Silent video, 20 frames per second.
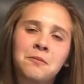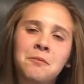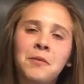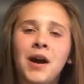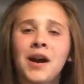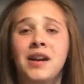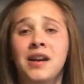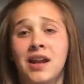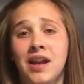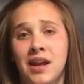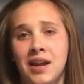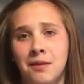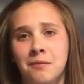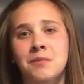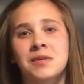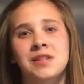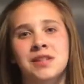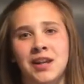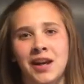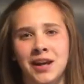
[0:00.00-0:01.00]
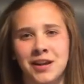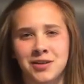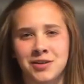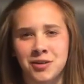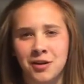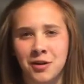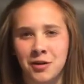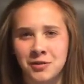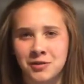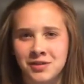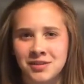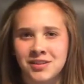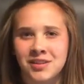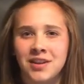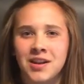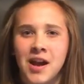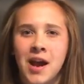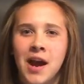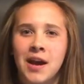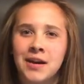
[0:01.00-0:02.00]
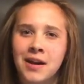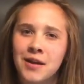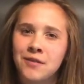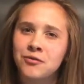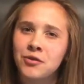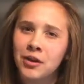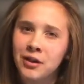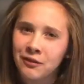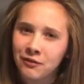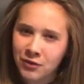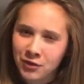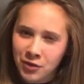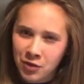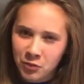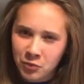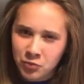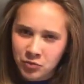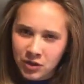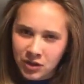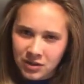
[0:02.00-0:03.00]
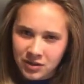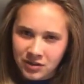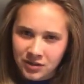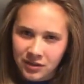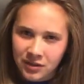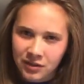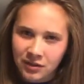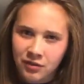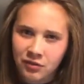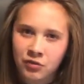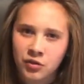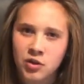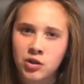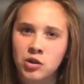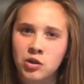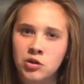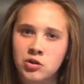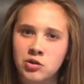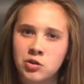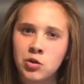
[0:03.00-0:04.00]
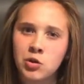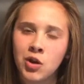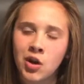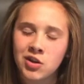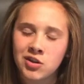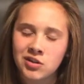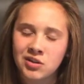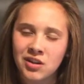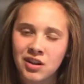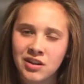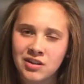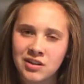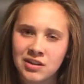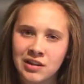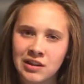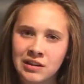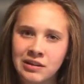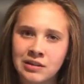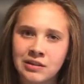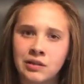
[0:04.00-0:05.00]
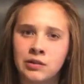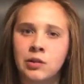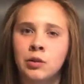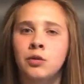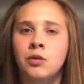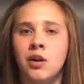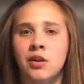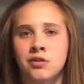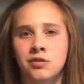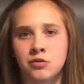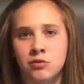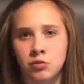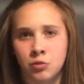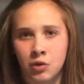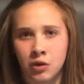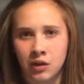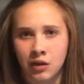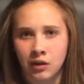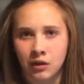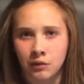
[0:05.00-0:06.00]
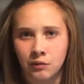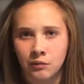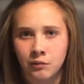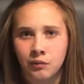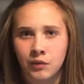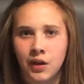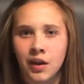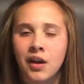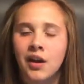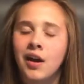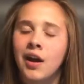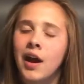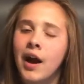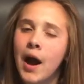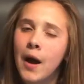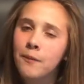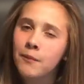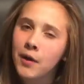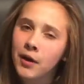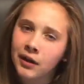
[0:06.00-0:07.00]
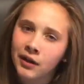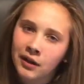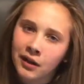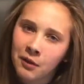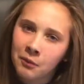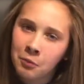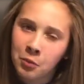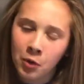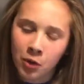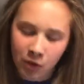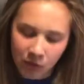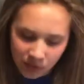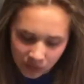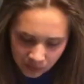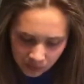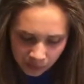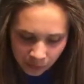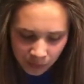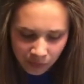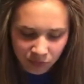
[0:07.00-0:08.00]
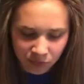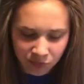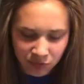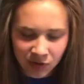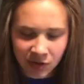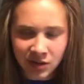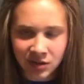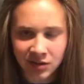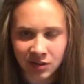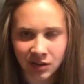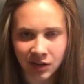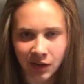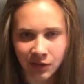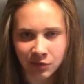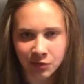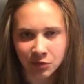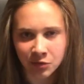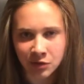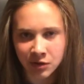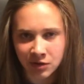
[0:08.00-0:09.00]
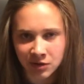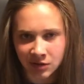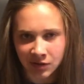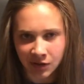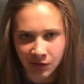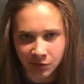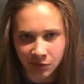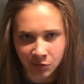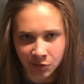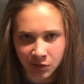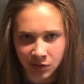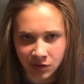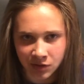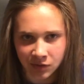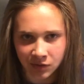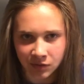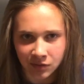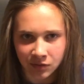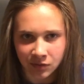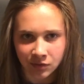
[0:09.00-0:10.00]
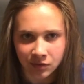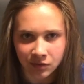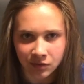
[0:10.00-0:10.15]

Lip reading: My name is Kate Jones, and I'm running for your president for years 2019 to 2020. I'm not gonna bore you with reason after reason after reason.